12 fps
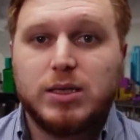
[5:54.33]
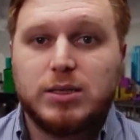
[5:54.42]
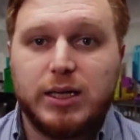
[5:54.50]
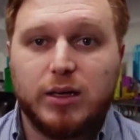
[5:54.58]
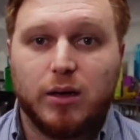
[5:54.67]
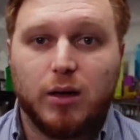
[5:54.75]

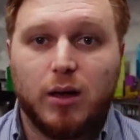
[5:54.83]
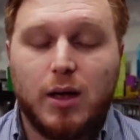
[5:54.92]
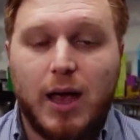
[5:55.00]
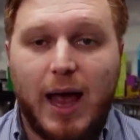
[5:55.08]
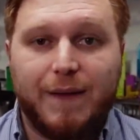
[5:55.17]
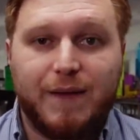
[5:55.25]
deal.
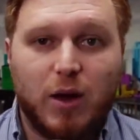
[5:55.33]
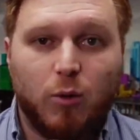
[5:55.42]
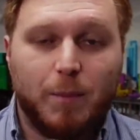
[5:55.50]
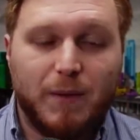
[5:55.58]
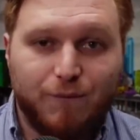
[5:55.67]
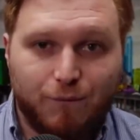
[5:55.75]
And they will
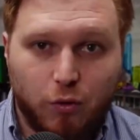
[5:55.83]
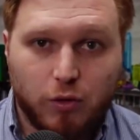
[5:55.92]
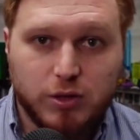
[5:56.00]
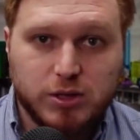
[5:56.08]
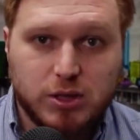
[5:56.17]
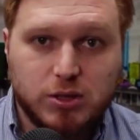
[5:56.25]
be
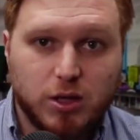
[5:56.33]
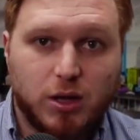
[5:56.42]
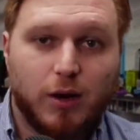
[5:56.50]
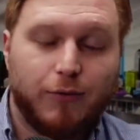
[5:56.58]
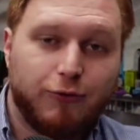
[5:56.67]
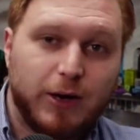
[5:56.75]
forced to
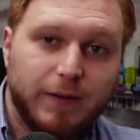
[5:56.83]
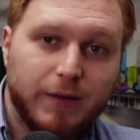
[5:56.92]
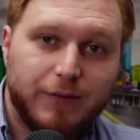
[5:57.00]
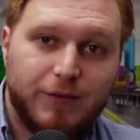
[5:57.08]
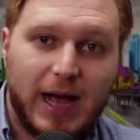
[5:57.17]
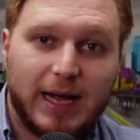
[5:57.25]
confront the
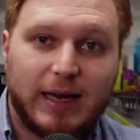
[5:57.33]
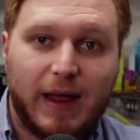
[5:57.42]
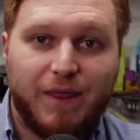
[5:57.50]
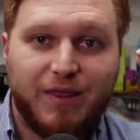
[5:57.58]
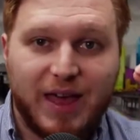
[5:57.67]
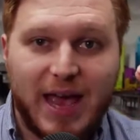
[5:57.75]
fact that
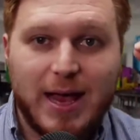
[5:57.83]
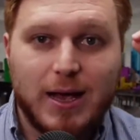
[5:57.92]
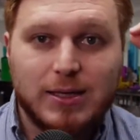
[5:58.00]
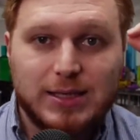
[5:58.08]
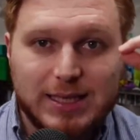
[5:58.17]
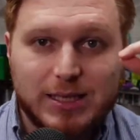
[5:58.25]
they
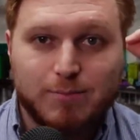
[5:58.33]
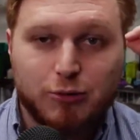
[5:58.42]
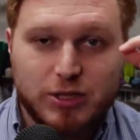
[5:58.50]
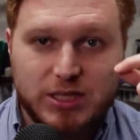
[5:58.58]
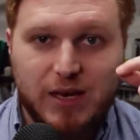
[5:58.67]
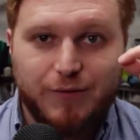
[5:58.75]
didn't
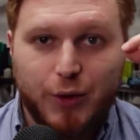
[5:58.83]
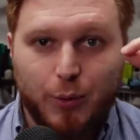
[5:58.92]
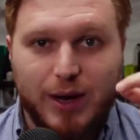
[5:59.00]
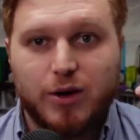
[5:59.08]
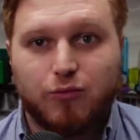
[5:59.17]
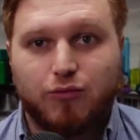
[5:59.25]
perceive you
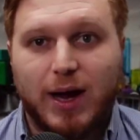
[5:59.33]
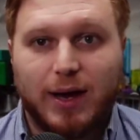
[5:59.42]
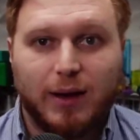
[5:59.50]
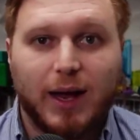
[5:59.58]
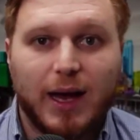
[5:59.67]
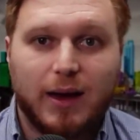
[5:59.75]
in the right
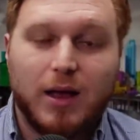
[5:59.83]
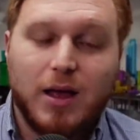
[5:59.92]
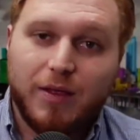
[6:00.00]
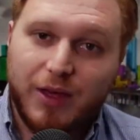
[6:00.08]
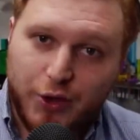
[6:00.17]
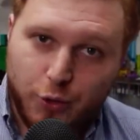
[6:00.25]
light,
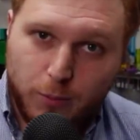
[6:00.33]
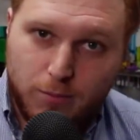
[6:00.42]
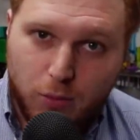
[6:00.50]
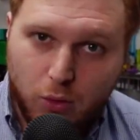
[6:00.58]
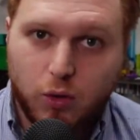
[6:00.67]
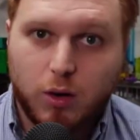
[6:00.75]
that you're
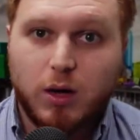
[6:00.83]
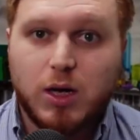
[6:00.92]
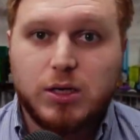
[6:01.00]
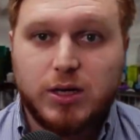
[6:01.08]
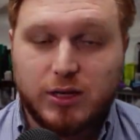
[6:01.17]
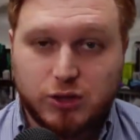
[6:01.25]
more
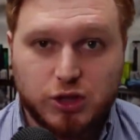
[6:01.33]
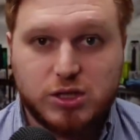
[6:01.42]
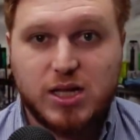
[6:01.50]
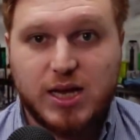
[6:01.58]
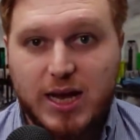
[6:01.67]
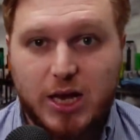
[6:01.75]
than just
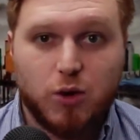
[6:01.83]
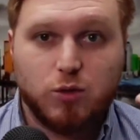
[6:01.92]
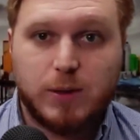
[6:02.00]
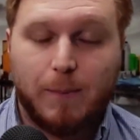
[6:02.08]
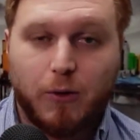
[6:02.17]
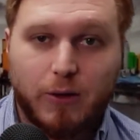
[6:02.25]
the kid who was
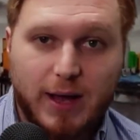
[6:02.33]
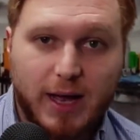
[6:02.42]
a party